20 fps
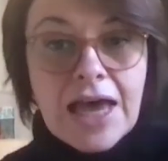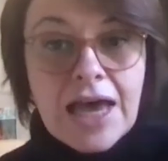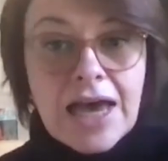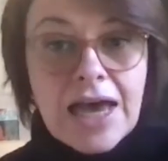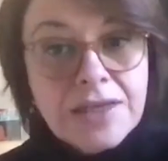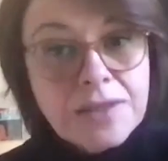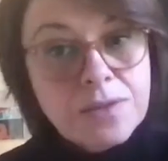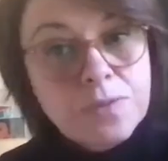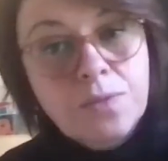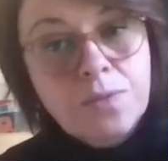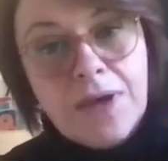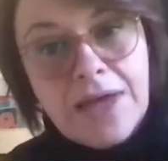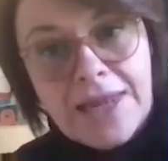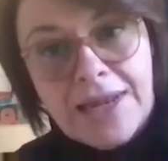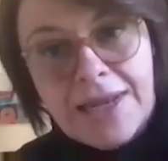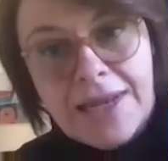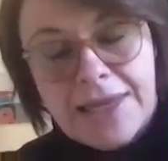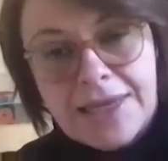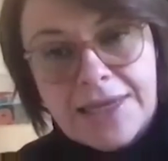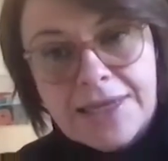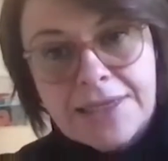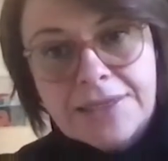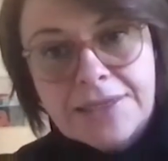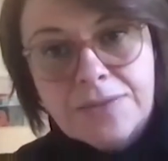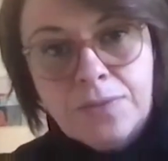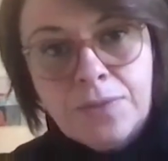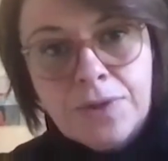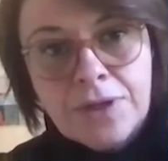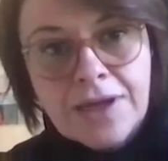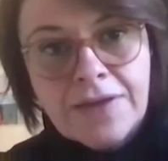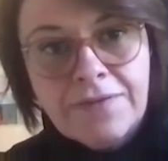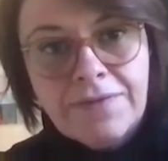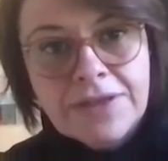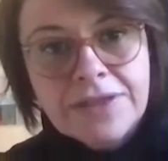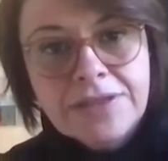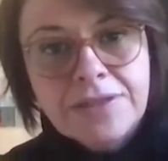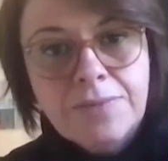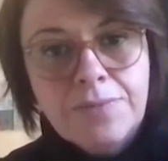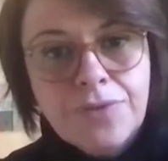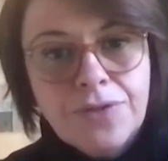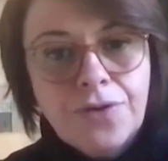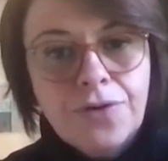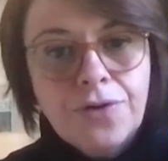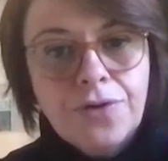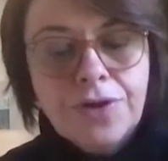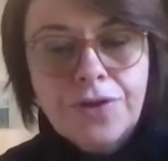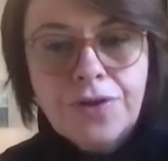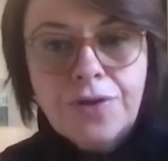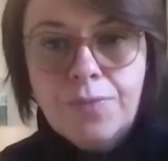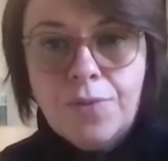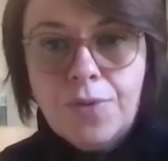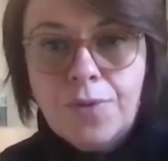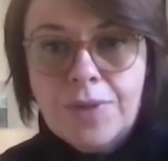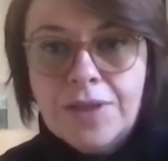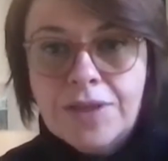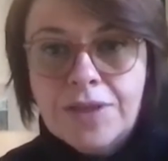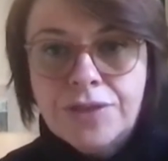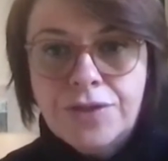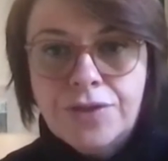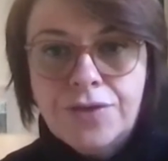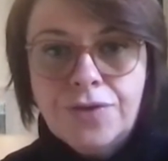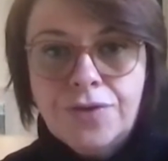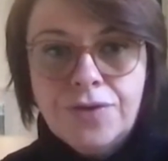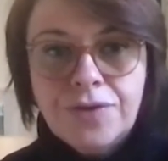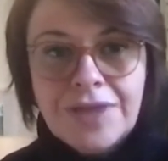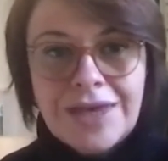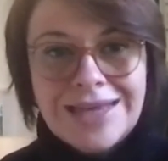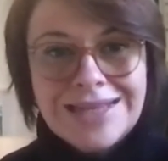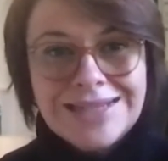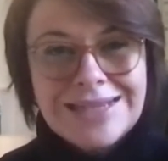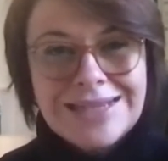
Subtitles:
as well as we're giving some thought at the moment to that